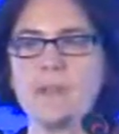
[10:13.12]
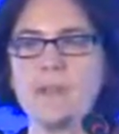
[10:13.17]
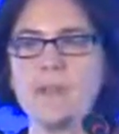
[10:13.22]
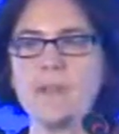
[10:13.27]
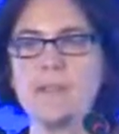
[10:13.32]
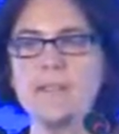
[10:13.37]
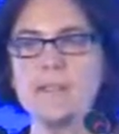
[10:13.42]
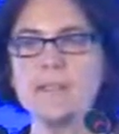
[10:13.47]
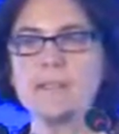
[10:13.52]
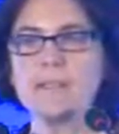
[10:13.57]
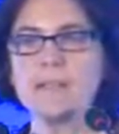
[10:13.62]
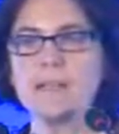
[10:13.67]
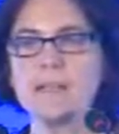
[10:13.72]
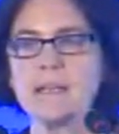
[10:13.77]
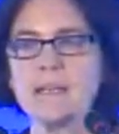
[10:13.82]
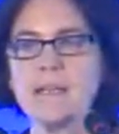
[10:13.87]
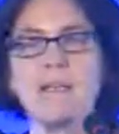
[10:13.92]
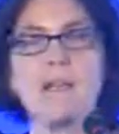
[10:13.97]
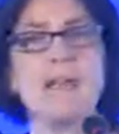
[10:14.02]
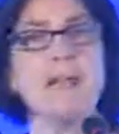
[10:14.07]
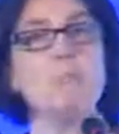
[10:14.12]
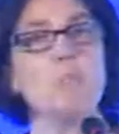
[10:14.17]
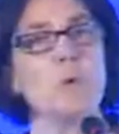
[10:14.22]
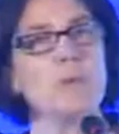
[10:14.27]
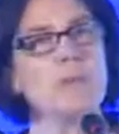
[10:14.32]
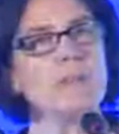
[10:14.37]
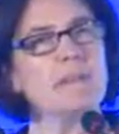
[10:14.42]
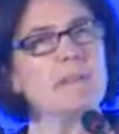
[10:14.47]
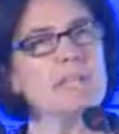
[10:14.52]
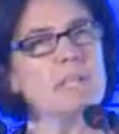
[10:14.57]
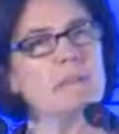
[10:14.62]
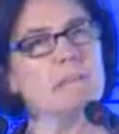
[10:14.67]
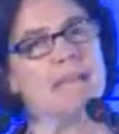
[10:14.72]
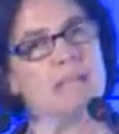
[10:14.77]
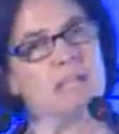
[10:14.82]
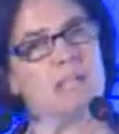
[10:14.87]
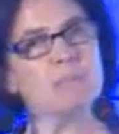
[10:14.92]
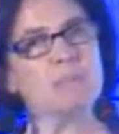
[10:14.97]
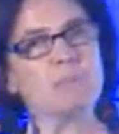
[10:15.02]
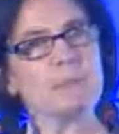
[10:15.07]
and mobility
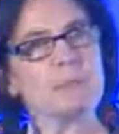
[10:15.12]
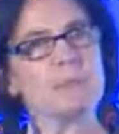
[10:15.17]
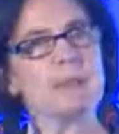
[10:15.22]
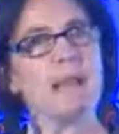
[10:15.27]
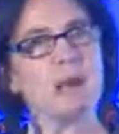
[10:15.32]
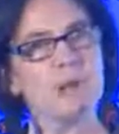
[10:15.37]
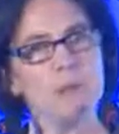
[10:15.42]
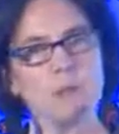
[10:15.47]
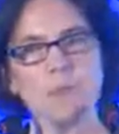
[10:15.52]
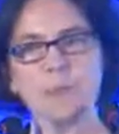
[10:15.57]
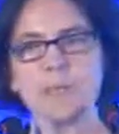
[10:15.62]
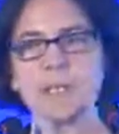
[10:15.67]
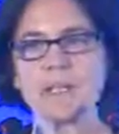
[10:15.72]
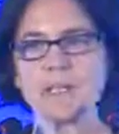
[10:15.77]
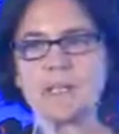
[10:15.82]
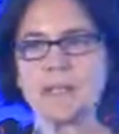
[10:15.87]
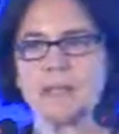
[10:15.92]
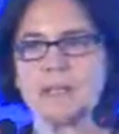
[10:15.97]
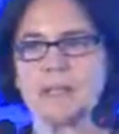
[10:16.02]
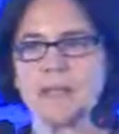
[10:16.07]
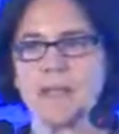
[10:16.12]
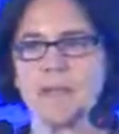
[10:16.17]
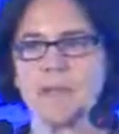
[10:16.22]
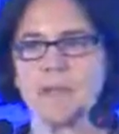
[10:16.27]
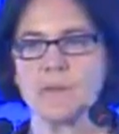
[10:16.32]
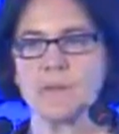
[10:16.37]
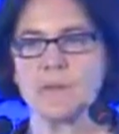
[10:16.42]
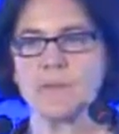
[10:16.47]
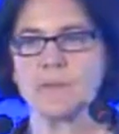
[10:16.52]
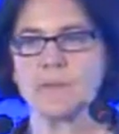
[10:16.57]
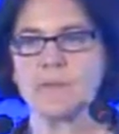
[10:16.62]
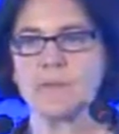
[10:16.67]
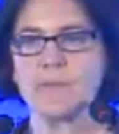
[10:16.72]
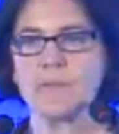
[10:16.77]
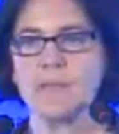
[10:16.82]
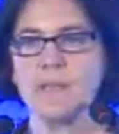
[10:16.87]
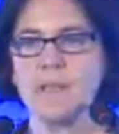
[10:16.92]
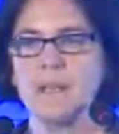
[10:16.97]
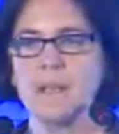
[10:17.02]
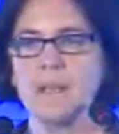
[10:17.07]
management, how you bring it all together.
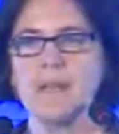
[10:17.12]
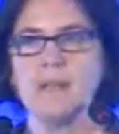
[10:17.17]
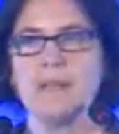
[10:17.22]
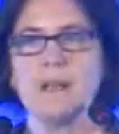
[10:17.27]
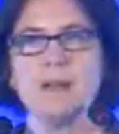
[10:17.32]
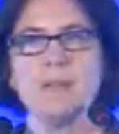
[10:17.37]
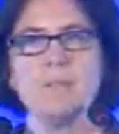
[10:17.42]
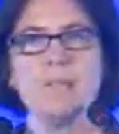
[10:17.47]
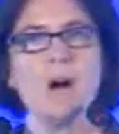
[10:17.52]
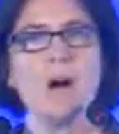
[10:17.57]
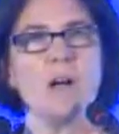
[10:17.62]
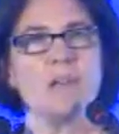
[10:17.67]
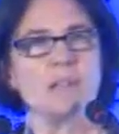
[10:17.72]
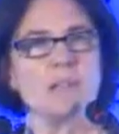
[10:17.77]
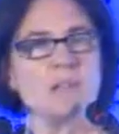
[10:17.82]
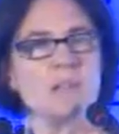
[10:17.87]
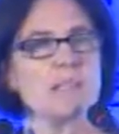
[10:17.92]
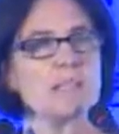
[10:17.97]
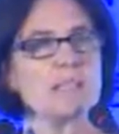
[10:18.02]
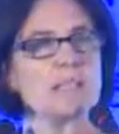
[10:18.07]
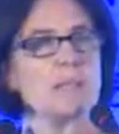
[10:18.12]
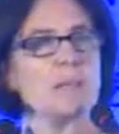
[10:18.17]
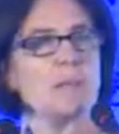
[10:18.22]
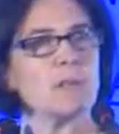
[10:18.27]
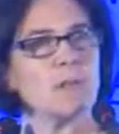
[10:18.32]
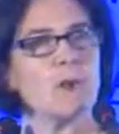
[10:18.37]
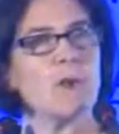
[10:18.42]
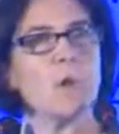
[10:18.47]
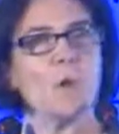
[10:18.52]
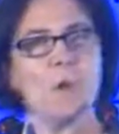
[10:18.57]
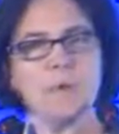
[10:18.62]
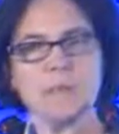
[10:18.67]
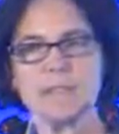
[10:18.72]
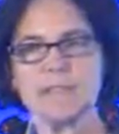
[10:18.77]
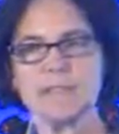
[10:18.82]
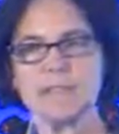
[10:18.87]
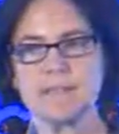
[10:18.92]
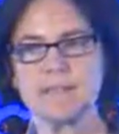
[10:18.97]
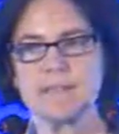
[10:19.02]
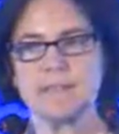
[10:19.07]
Also, it's about a whole
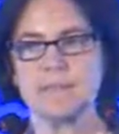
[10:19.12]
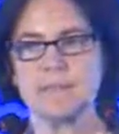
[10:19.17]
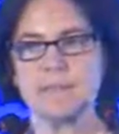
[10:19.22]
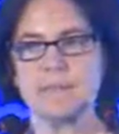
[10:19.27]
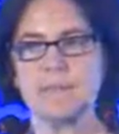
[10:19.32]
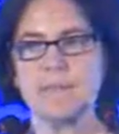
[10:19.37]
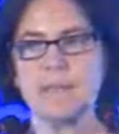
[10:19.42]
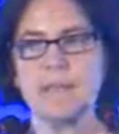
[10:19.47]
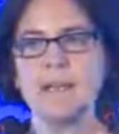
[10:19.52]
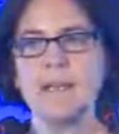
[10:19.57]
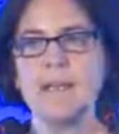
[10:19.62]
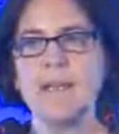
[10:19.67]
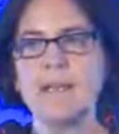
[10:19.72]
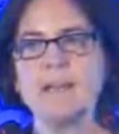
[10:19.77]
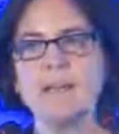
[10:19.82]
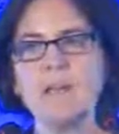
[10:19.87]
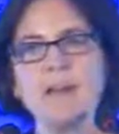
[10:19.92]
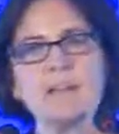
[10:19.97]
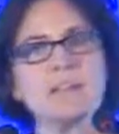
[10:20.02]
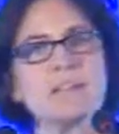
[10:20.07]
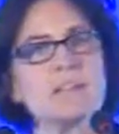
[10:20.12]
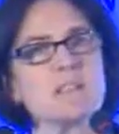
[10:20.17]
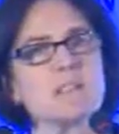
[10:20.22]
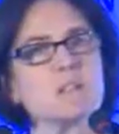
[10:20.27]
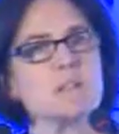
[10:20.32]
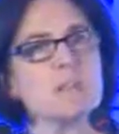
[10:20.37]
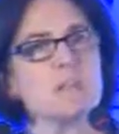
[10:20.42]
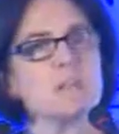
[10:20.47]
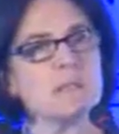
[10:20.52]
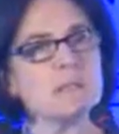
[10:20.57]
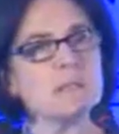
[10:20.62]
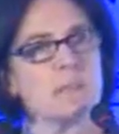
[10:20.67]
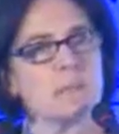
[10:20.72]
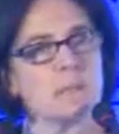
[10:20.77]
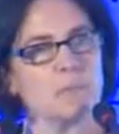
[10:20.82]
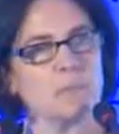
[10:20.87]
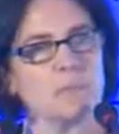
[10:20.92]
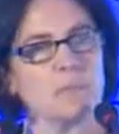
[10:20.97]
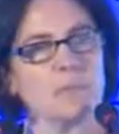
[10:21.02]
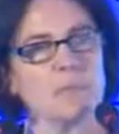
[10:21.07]
system and not a silver bullet
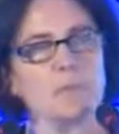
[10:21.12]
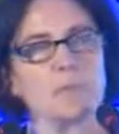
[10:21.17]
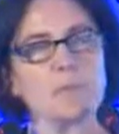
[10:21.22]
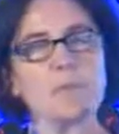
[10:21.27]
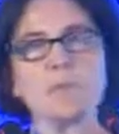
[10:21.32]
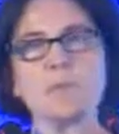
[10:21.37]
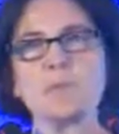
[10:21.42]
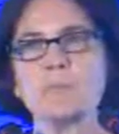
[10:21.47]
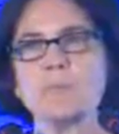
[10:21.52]
approach, which